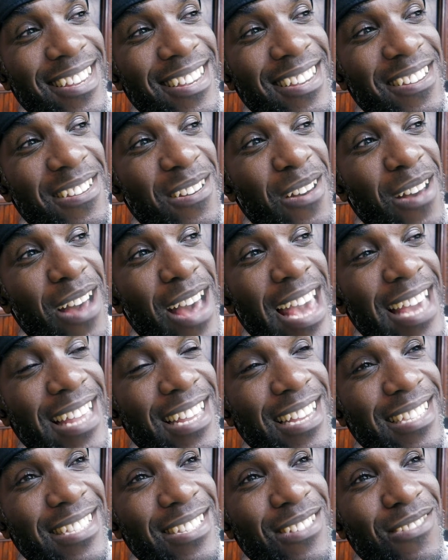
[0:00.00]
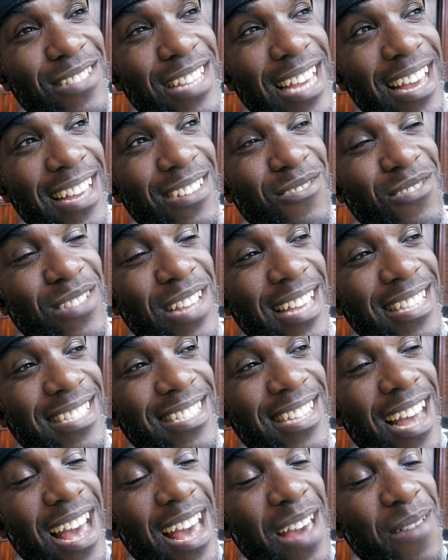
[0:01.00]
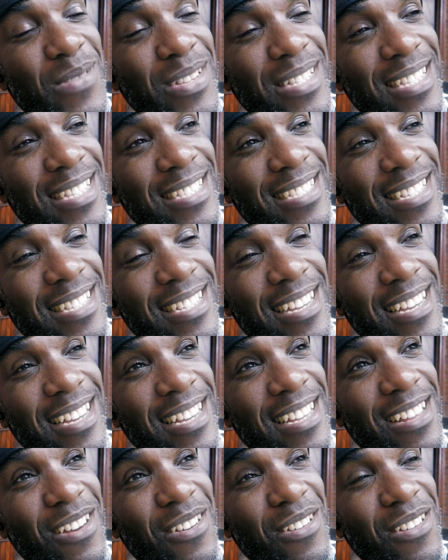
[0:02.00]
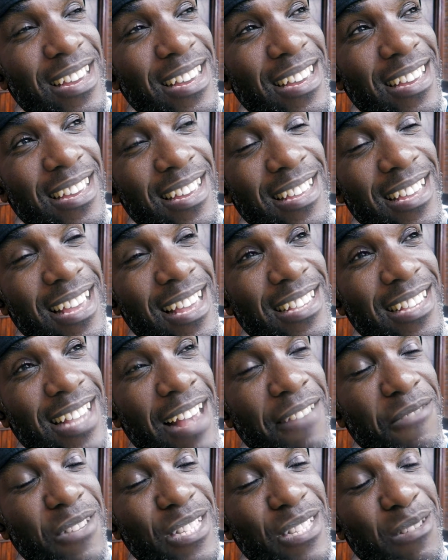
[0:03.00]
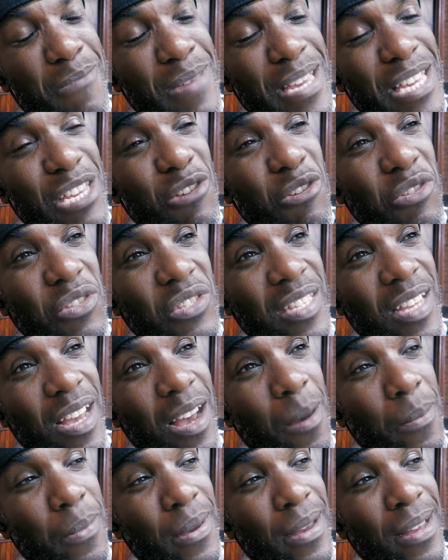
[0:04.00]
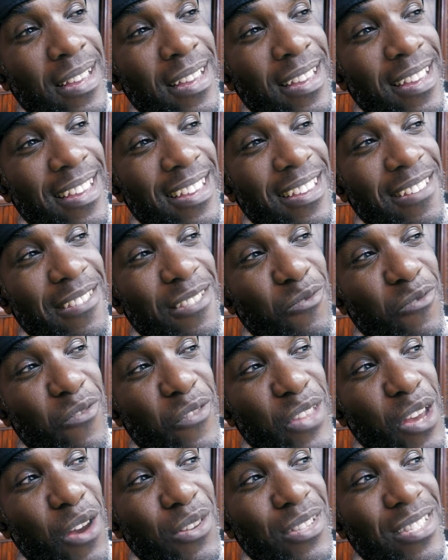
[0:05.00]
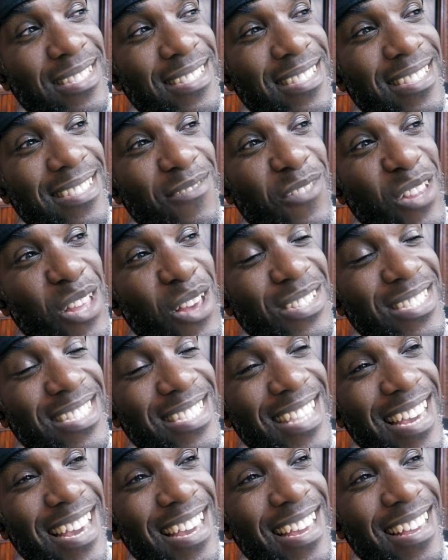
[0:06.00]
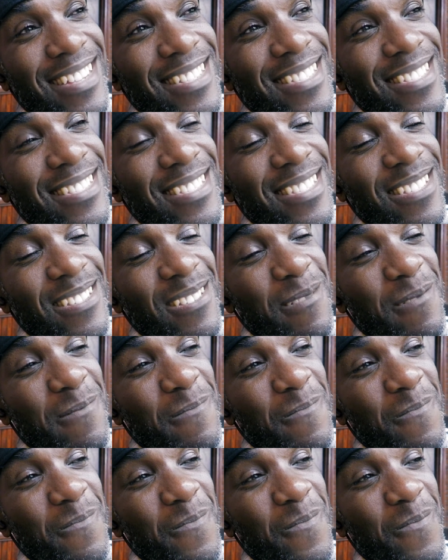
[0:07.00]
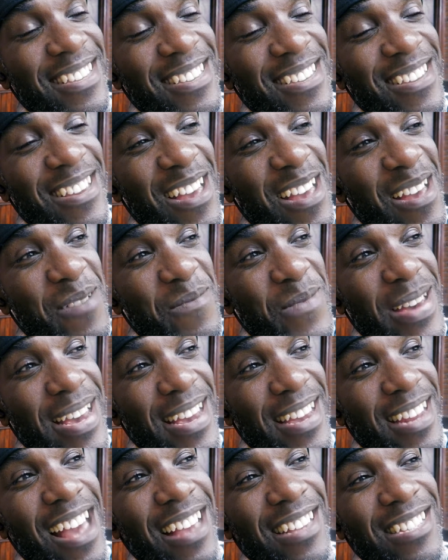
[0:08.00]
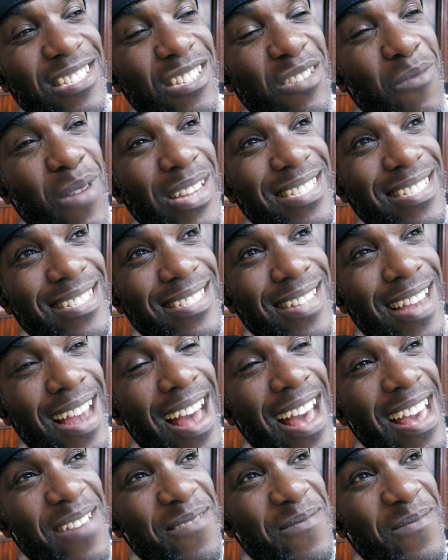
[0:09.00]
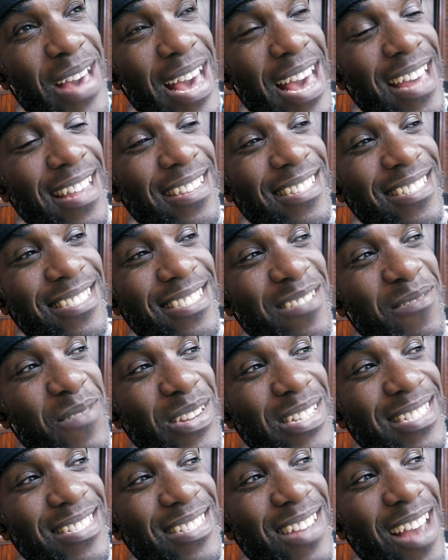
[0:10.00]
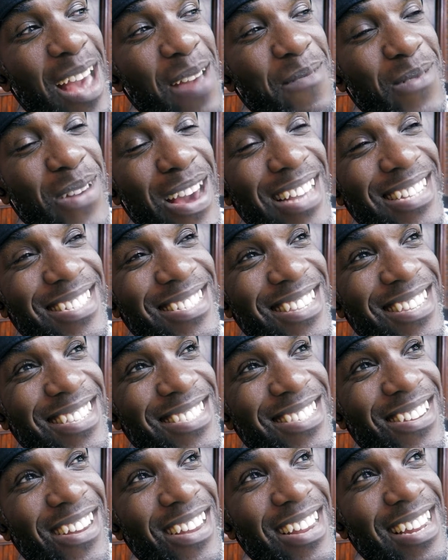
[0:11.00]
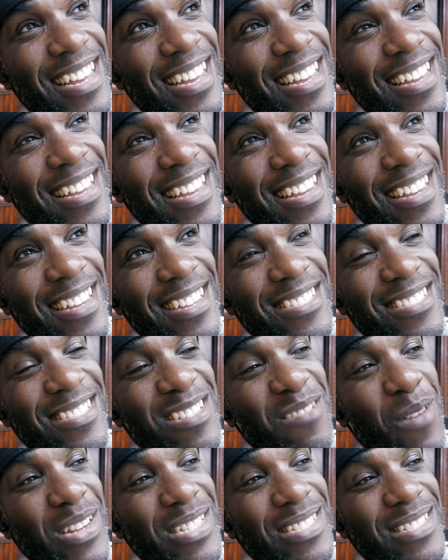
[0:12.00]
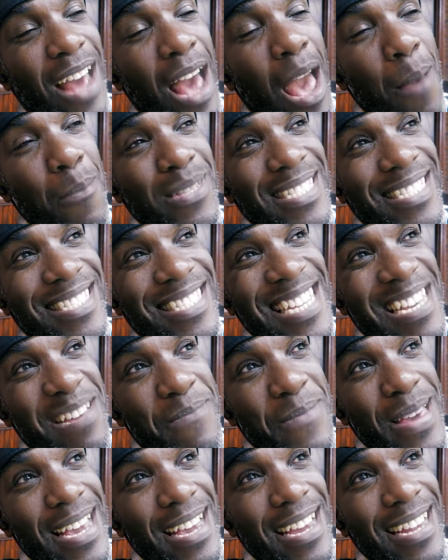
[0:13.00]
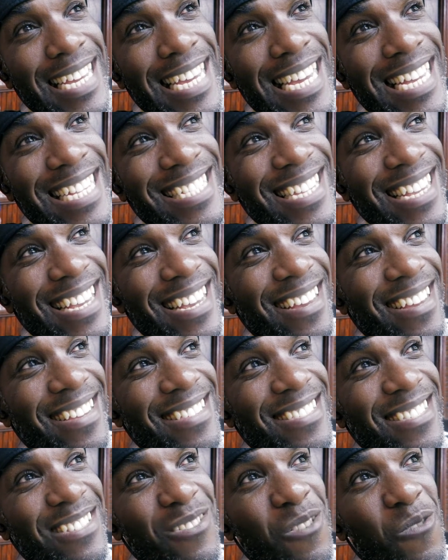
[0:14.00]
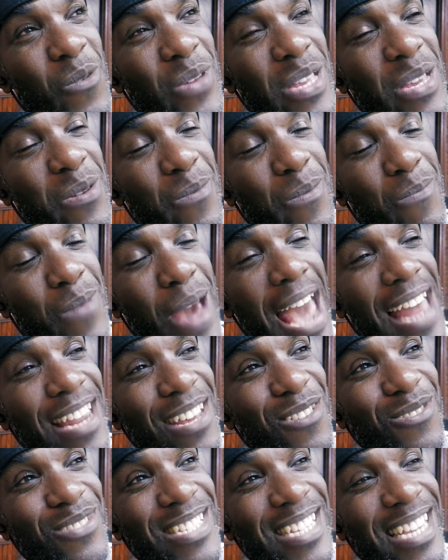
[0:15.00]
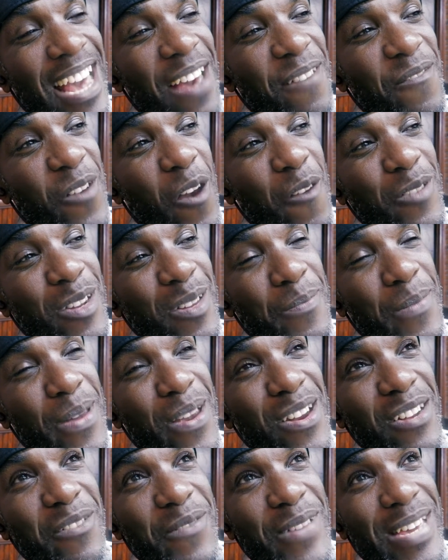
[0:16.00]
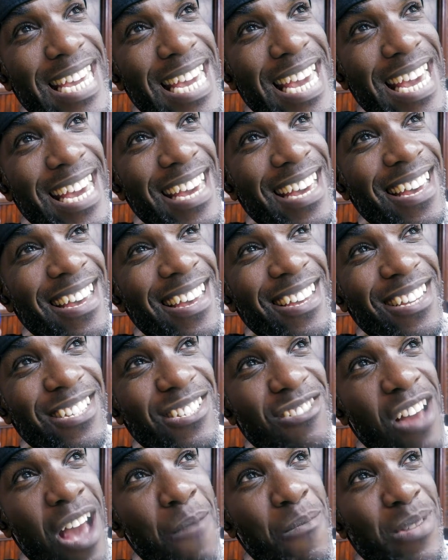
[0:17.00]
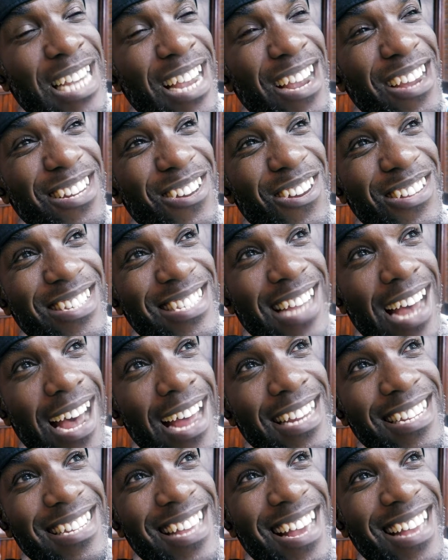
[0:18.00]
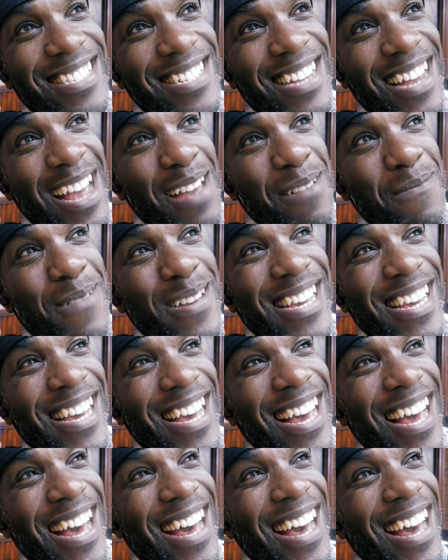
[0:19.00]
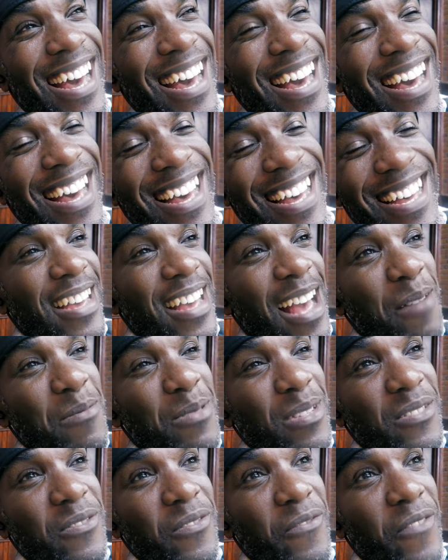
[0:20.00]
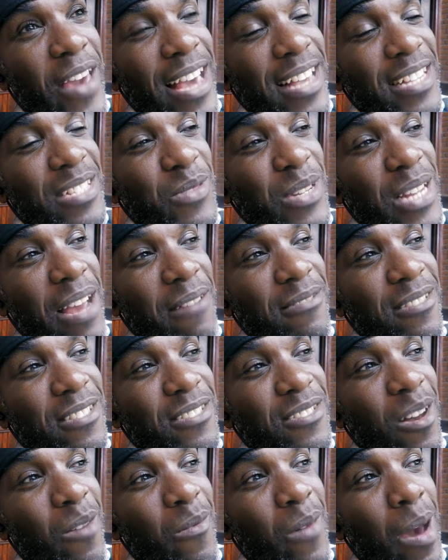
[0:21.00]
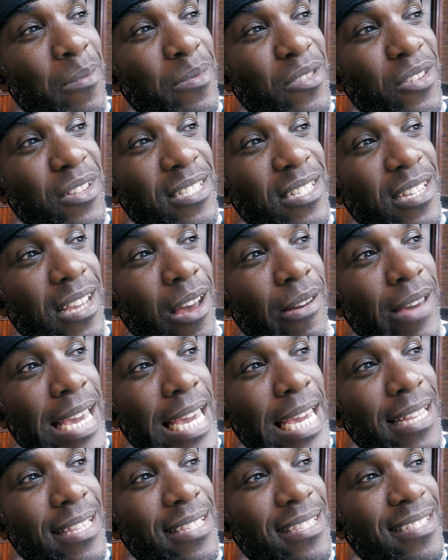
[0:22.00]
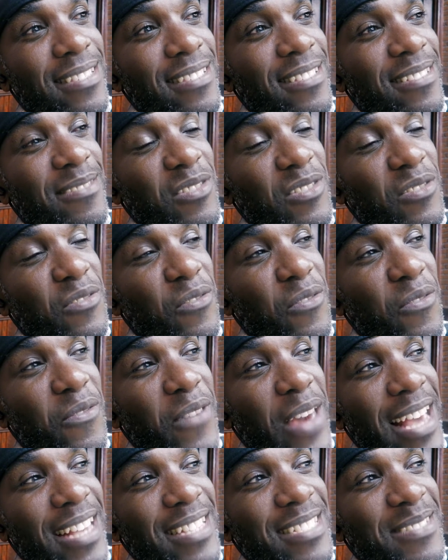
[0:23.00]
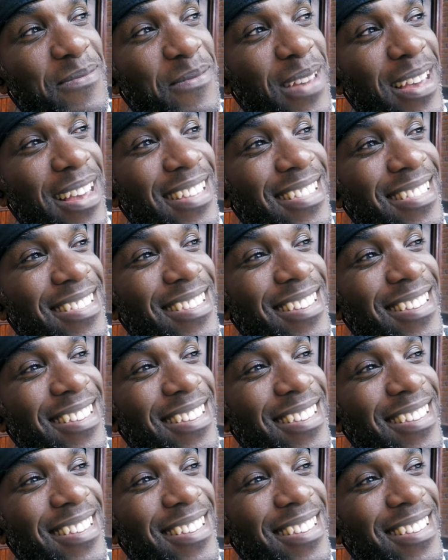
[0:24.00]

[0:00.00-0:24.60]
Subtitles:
you know. I hate that all that time is, you know, it's having to be used up for those things. Yeah, man. It's too much time, man. It's too much time going to the toilet. It's too much time sleeping and eating. It's just, when you add it all together over the period of a year, do you know how much I could have got done in that time? I'm just vexed when I have to stop what I'm doing to go eat. Just vexed, man.